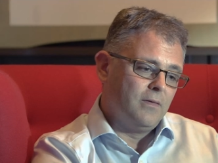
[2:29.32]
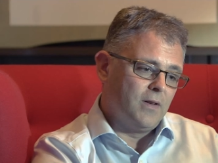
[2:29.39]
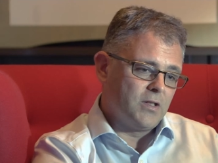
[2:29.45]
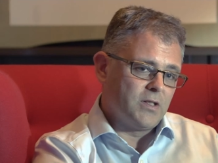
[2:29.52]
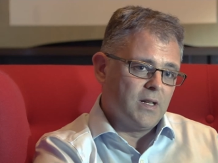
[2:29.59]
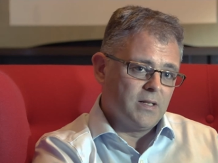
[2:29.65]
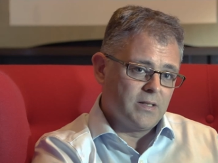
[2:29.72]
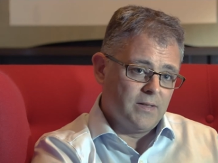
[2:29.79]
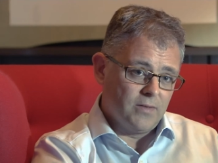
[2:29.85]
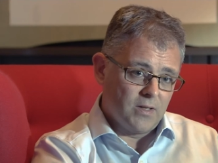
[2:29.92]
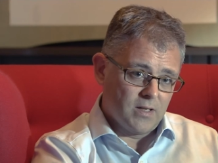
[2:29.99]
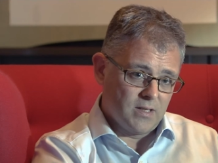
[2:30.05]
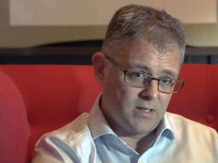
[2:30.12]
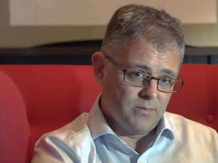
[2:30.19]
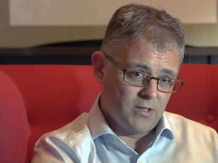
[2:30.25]
Functionality for
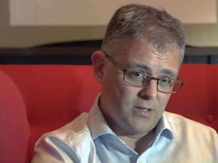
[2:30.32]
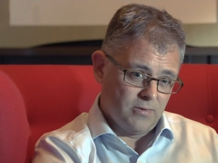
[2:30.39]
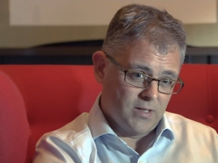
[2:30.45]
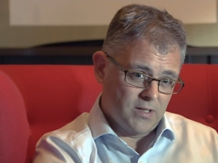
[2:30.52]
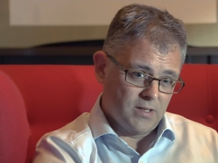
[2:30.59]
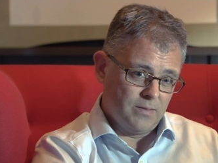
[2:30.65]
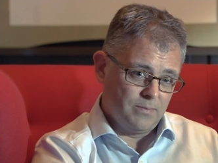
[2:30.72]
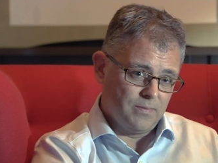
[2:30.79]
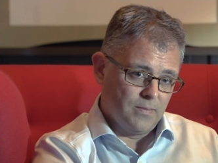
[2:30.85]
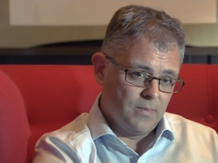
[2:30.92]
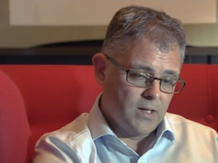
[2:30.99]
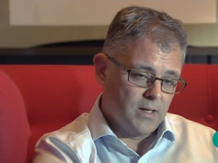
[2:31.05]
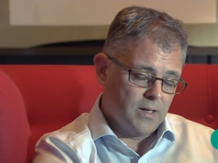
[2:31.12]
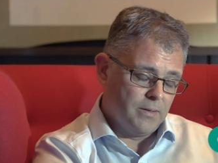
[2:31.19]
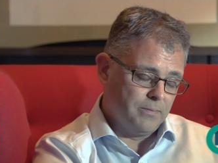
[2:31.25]
customers to actually
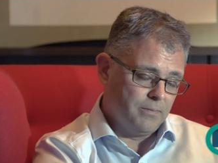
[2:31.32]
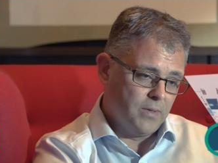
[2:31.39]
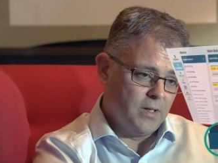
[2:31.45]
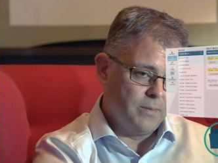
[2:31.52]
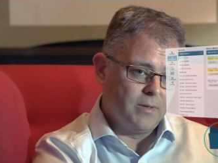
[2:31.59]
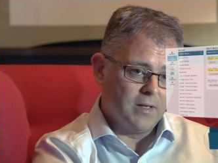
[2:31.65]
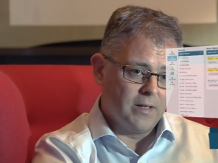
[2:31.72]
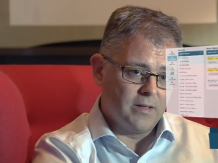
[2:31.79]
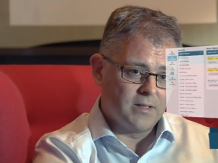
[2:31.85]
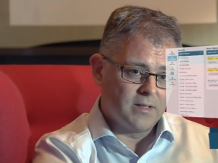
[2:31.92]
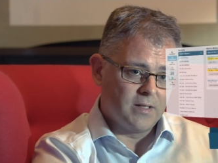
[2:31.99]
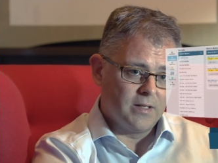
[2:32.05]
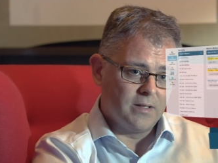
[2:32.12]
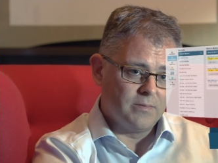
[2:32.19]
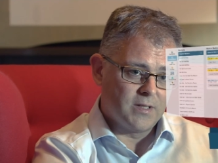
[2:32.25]
uh, manipulate the
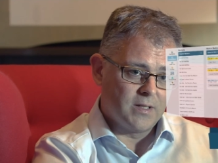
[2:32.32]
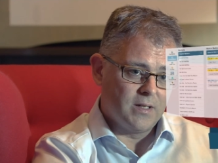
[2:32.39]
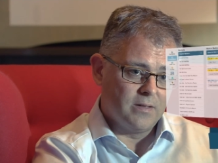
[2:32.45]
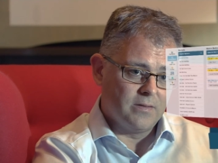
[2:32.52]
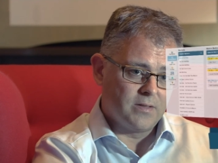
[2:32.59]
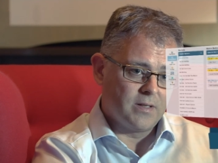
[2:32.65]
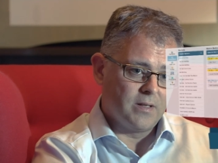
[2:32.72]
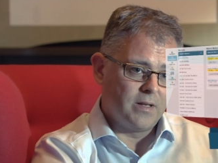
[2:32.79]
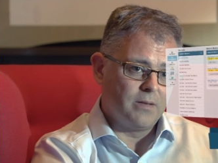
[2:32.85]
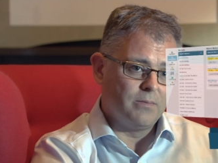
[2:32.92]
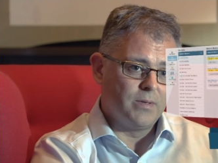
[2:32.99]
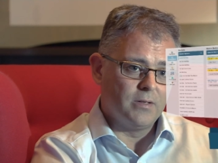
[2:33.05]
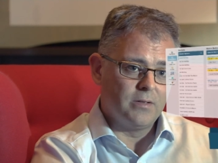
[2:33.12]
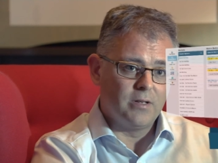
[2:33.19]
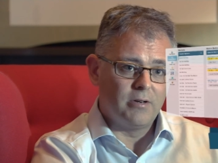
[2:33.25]
site themselves so they can
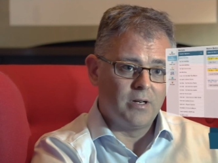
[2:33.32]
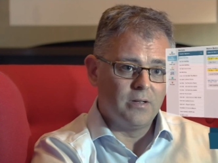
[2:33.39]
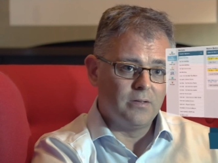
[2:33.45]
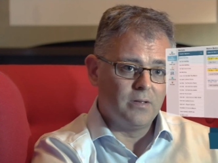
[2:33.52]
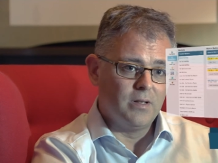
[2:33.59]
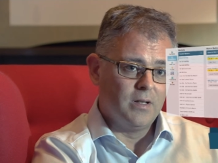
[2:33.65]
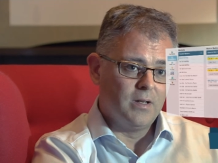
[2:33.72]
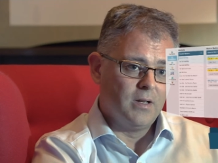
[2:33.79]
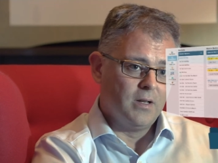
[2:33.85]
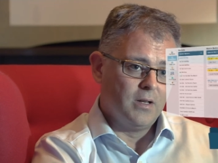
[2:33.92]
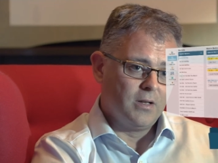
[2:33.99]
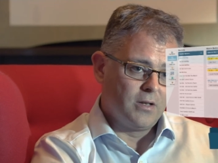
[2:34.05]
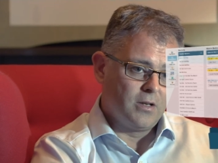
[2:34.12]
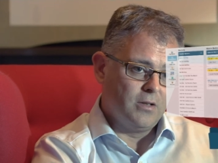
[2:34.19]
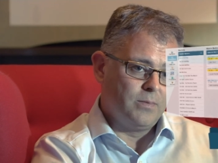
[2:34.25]
build their own
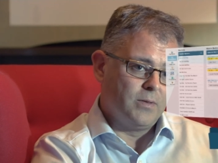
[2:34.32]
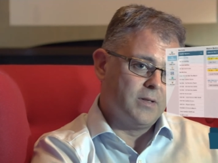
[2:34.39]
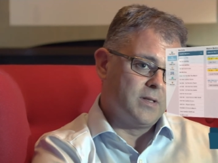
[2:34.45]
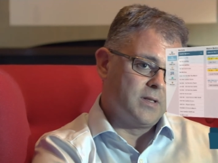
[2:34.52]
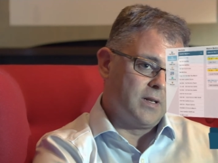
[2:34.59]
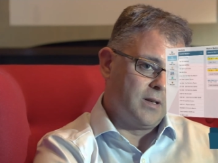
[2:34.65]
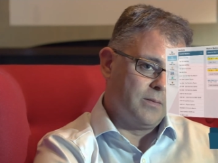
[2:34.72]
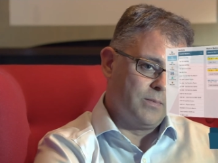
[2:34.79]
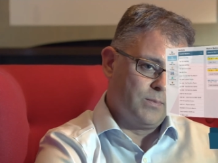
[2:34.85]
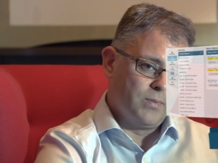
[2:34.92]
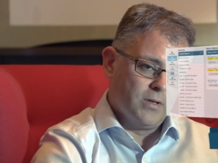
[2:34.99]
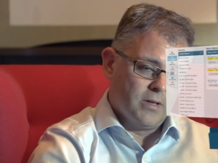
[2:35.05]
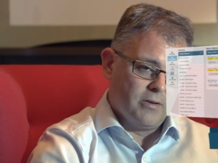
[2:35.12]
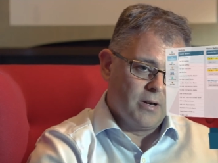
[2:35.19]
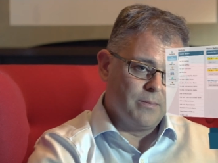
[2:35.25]
coupons, they can
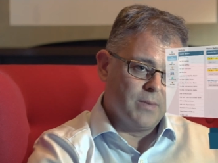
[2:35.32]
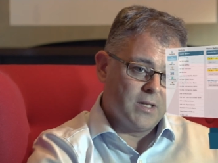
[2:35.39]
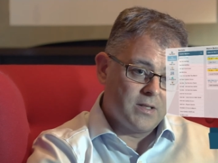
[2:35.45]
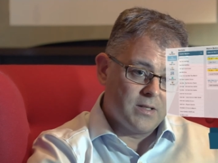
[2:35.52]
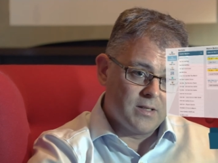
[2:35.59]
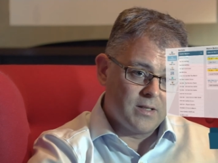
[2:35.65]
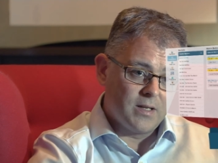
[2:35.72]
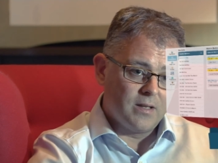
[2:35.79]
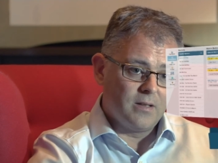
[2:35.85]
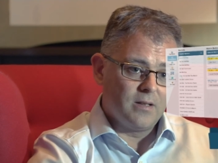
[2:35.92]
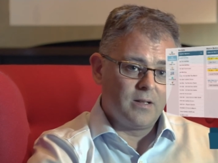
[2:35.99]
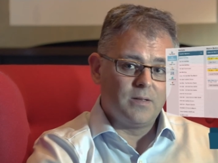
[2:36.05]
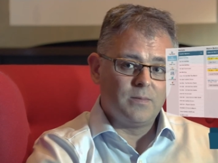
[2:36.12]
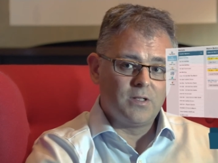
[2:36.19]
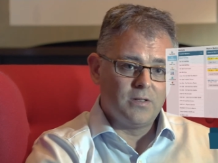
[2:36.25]
put their own matches together,
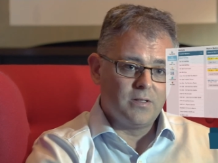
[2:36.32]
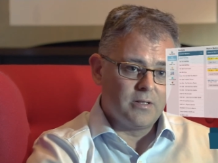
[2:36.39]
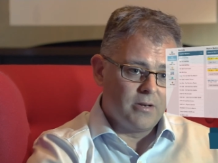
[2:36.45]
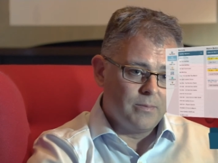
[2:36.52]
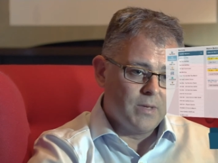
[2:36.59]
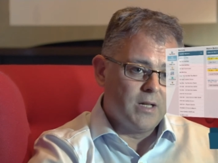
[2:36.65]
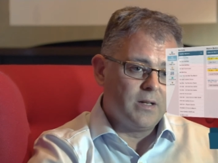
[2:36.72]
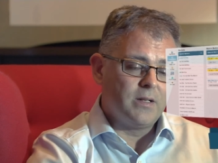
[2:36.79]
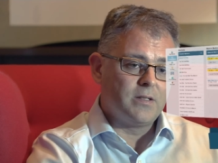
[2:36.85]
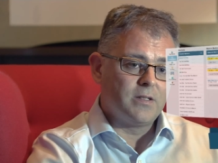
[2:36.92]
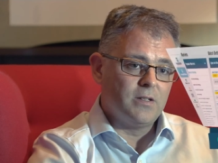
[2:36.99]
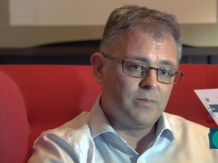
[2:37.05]
they can choose their own markets and